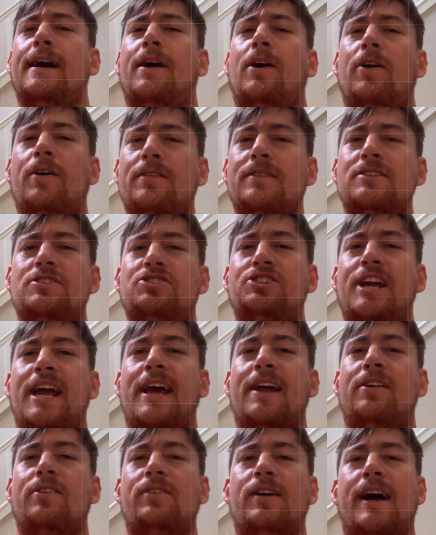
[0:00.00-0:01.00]
on this
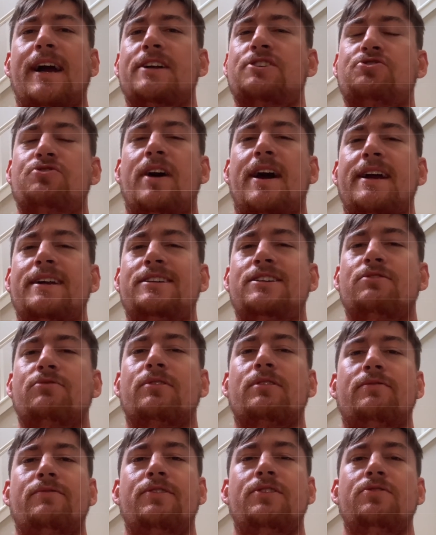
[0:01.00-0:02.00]
channel, I try to
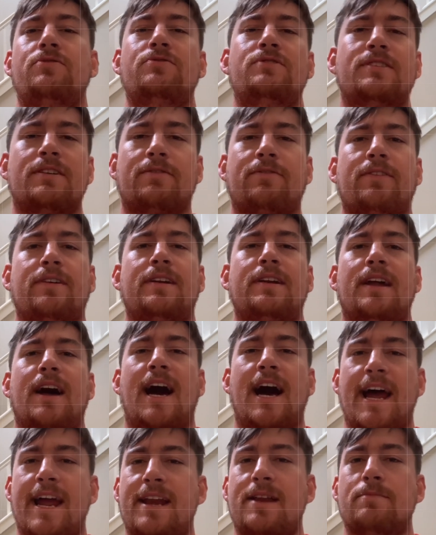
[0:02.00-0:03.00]
review different
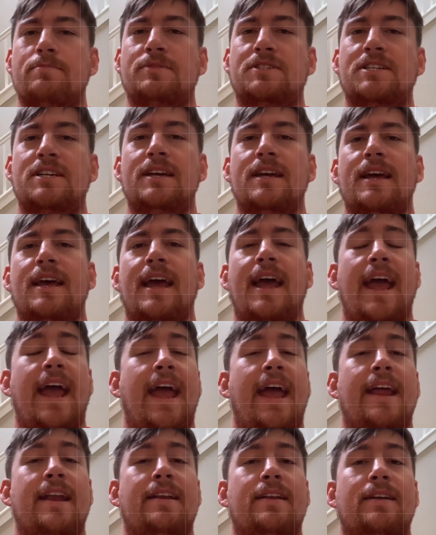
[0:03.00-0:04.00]
items,
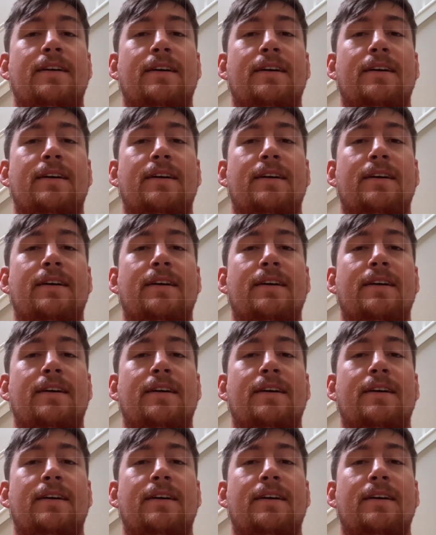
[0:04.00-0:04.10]
and